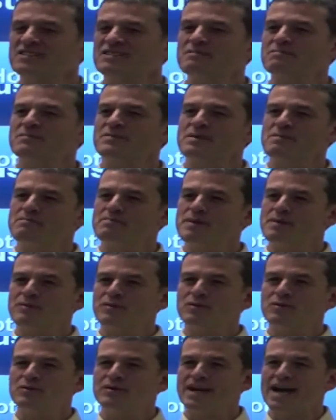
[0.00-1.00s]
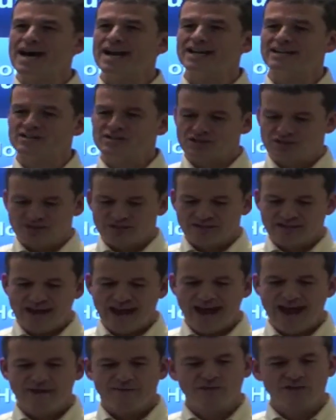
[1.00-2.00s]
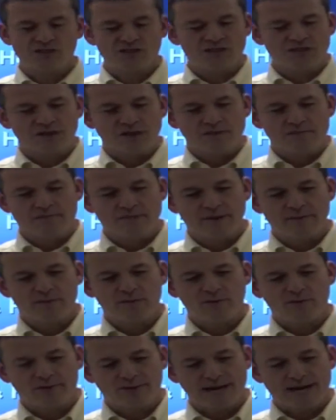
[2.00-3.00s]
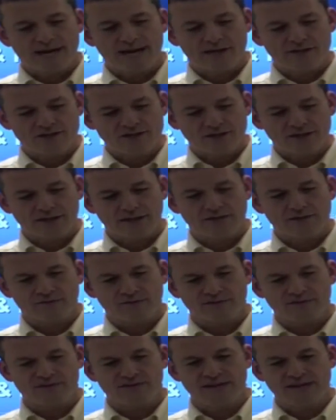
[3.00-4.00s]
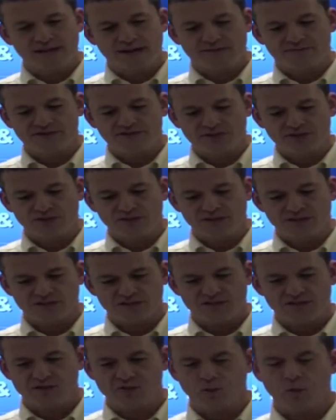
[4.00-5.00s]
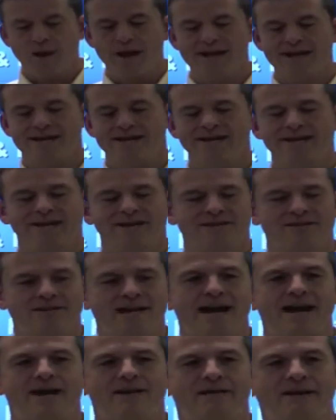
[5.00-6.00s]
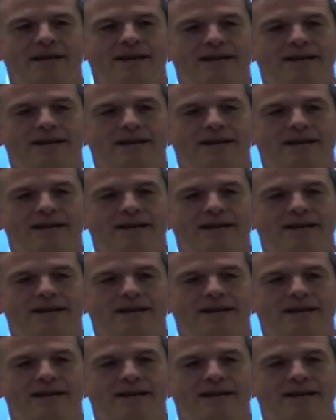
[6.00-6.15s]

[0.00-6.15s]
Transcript: the biblical knowledge, the average biblical knowledge and literacy of students is way down.